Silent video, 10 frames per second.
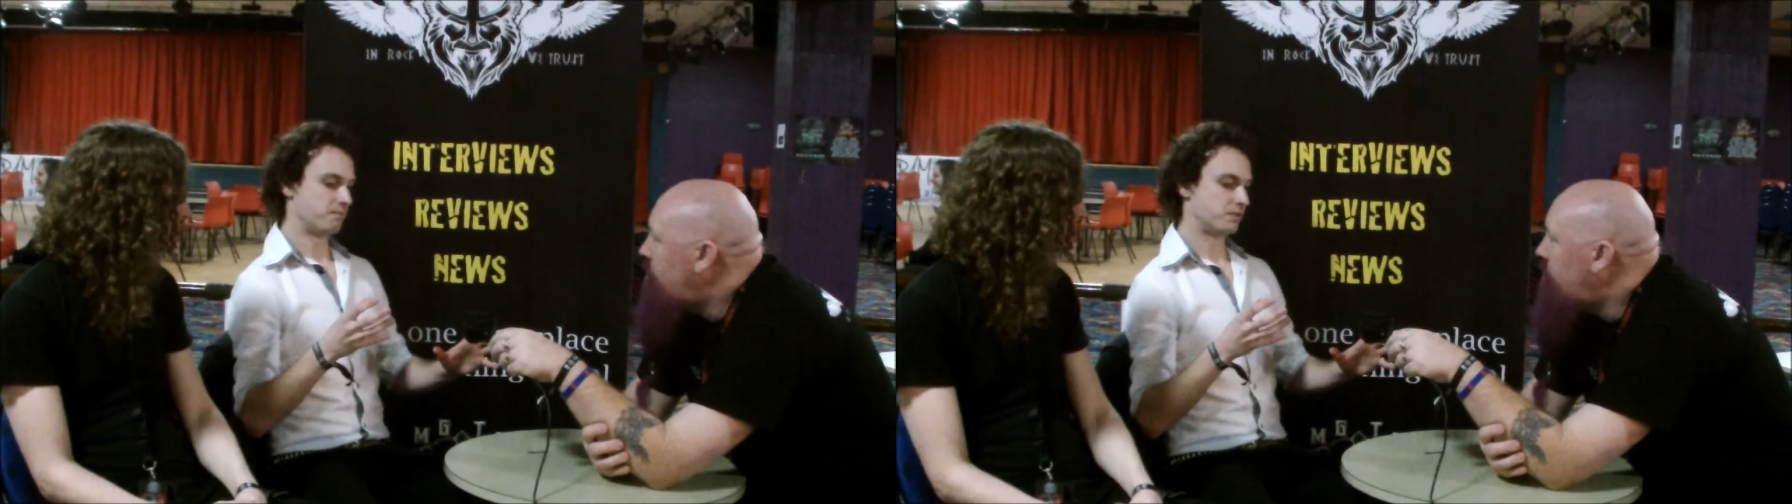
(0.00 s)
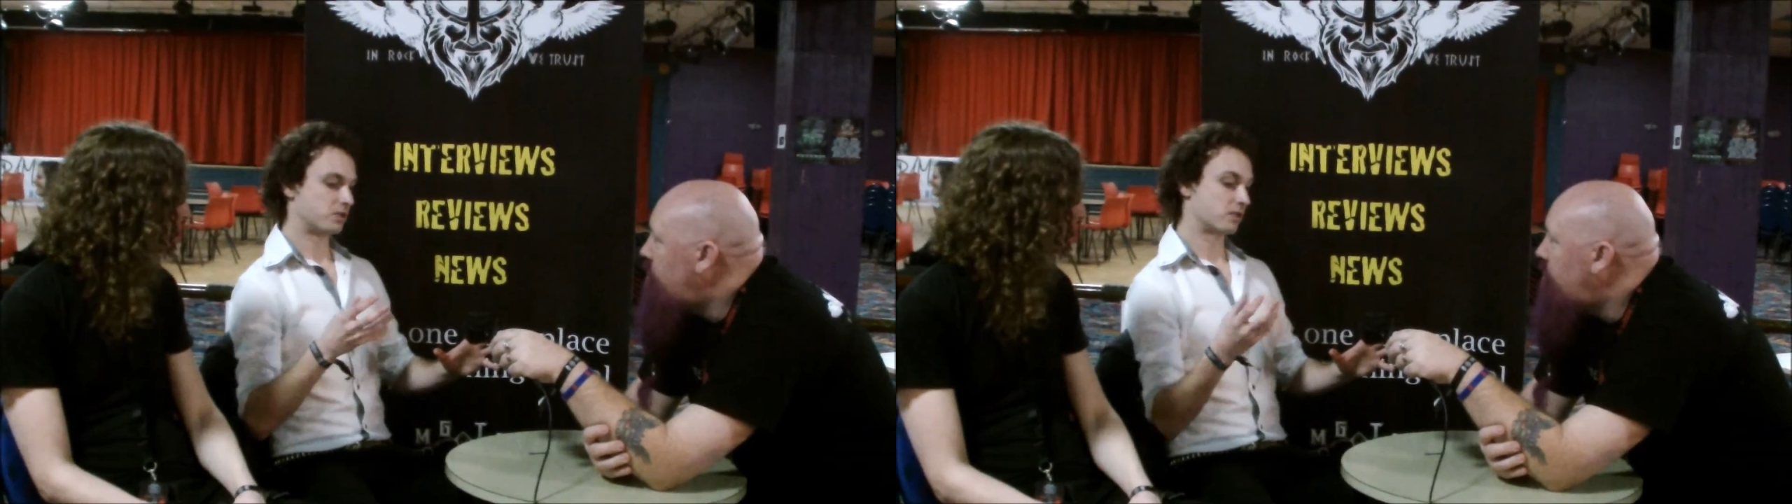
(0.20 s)

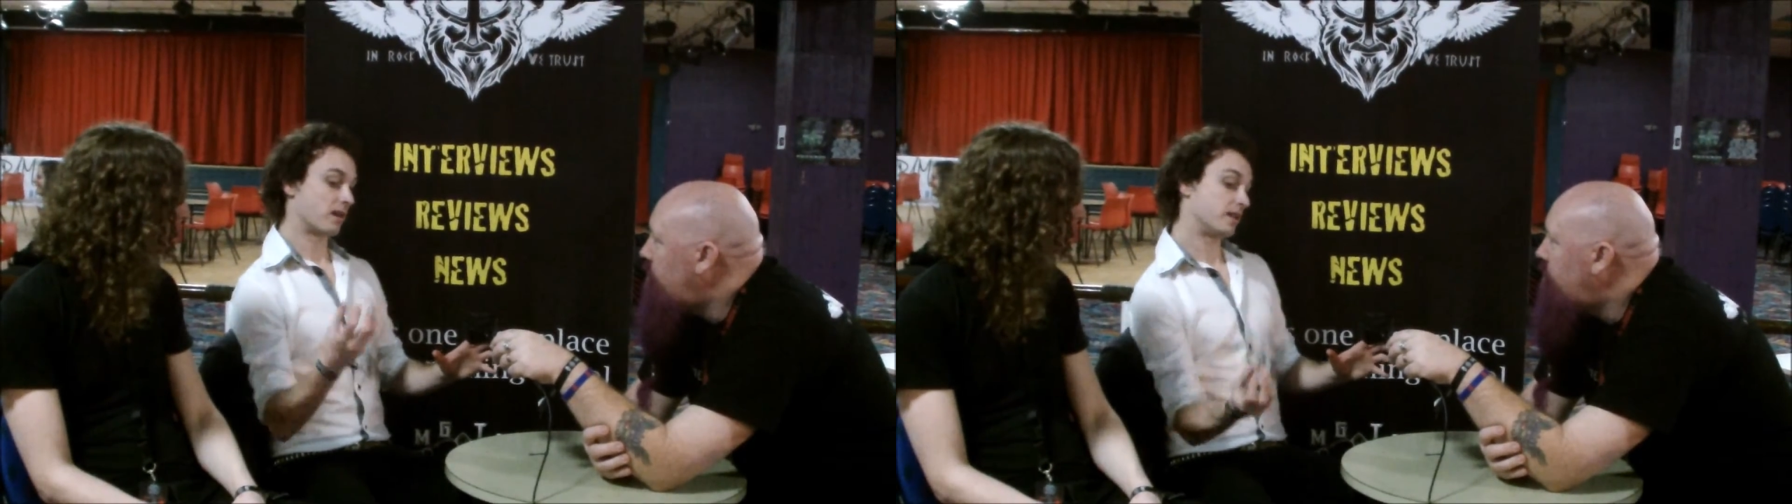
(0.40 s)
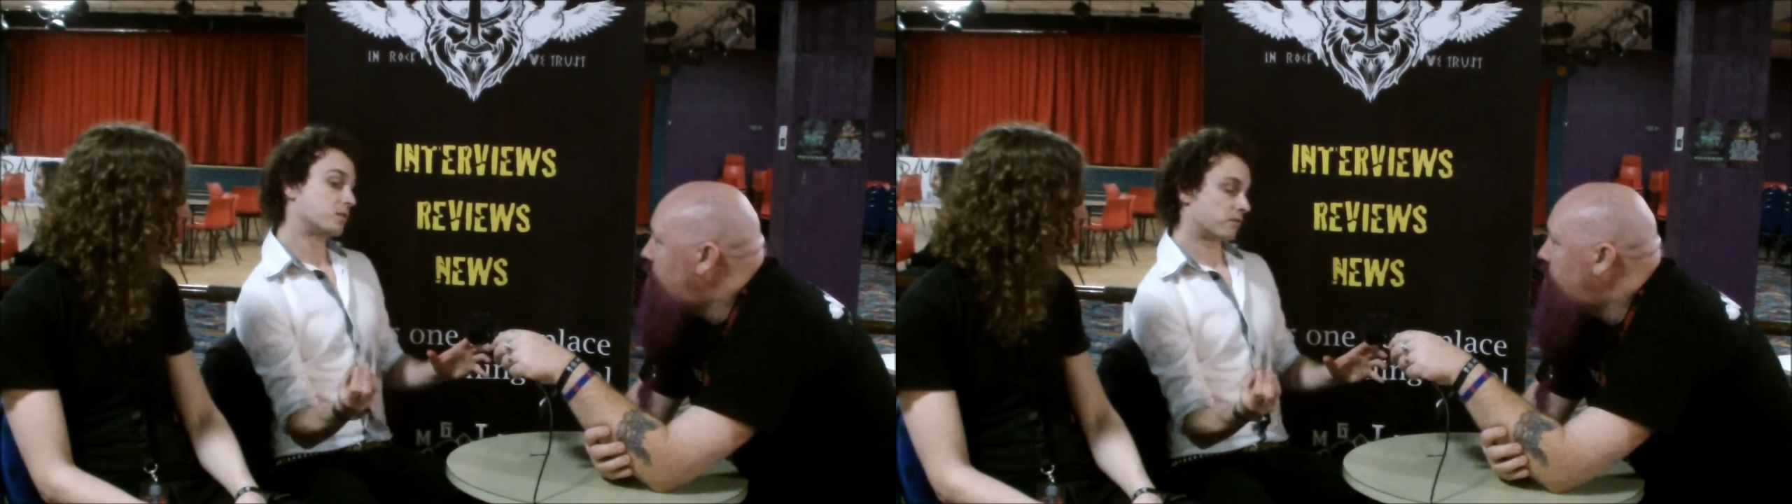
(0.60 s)

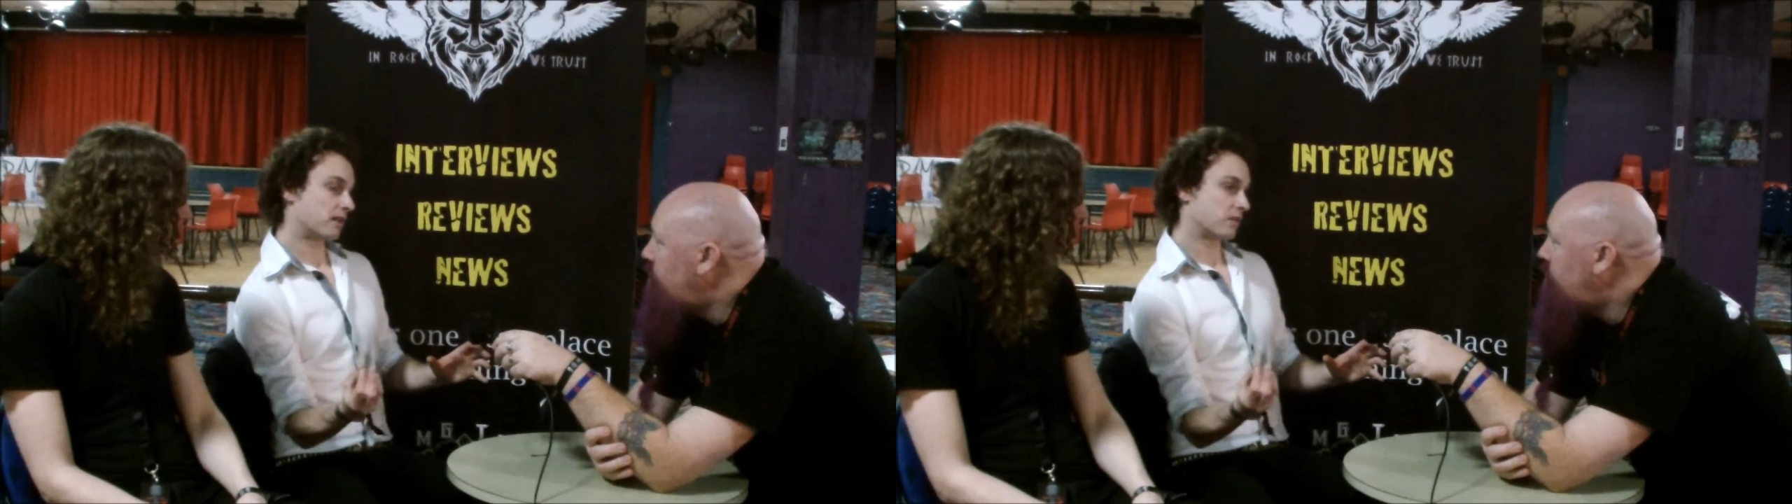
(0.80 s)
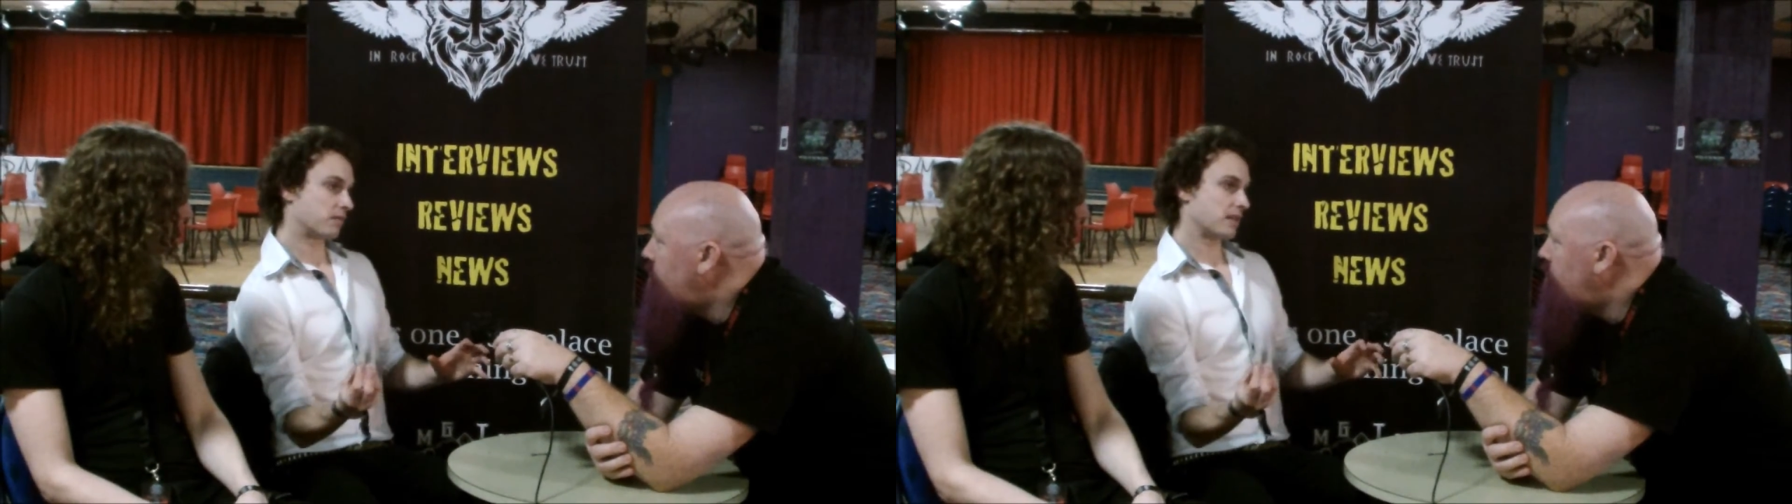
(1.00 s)
sign to a
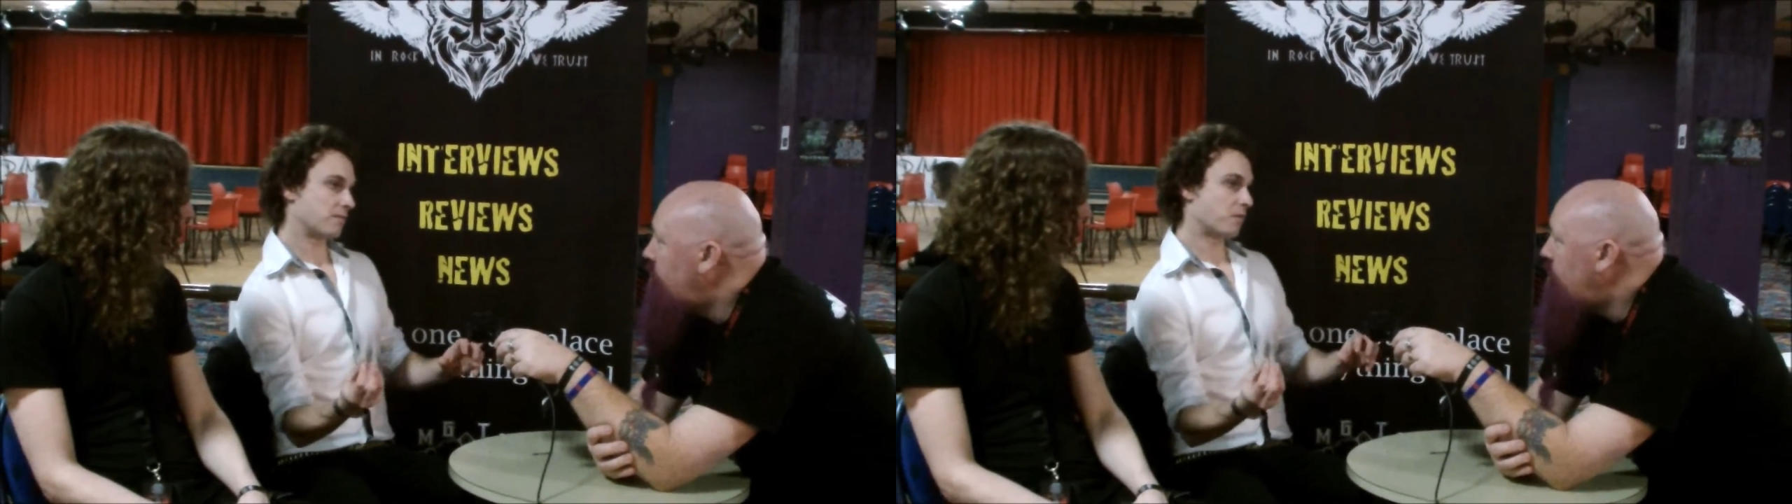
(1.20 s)
record label